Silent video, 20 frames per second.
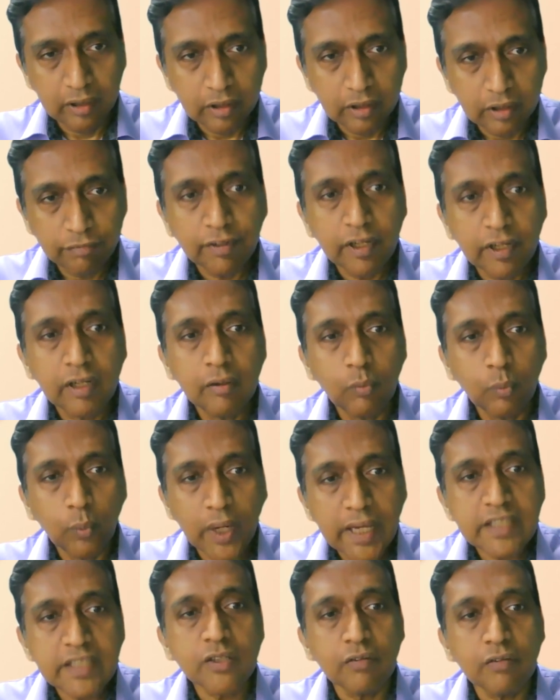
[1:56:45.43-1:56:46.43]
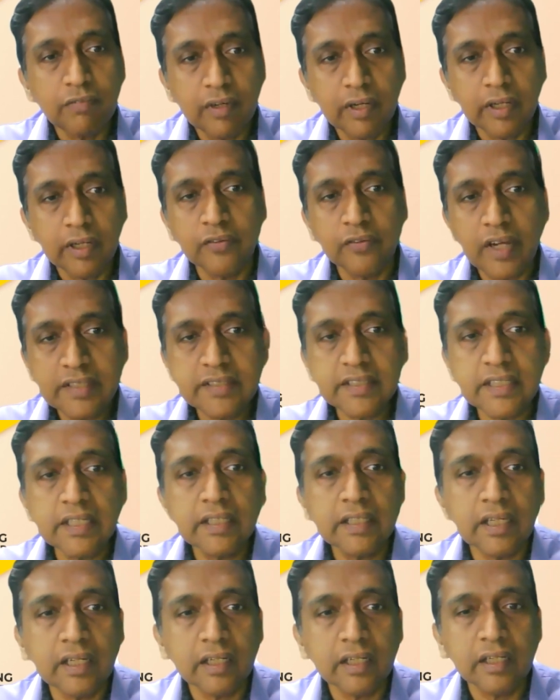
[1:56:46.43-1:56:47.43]
different ways of
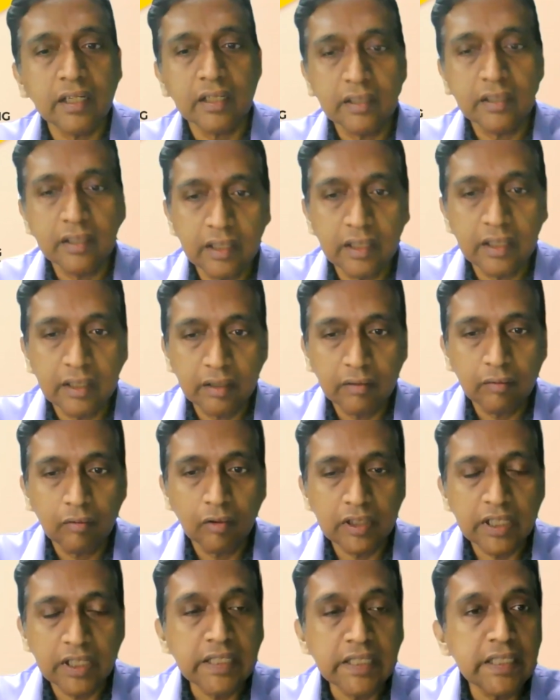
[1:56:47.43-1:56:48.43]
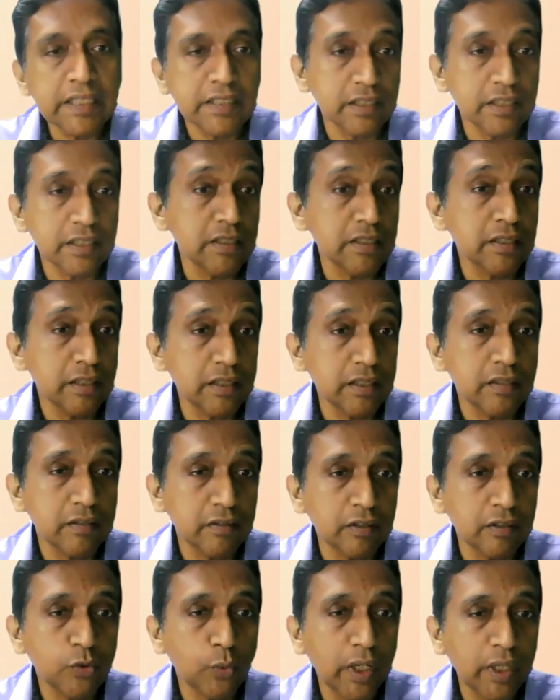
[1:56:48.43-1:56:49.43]
addressing their needs
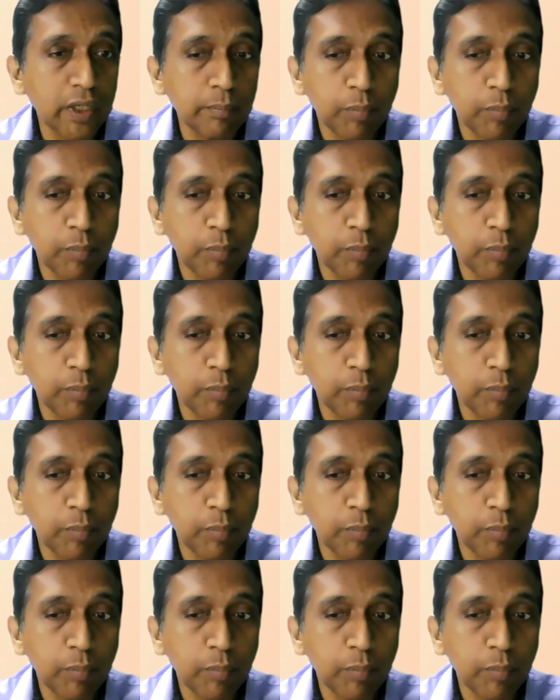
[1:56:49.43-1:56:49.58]
is quite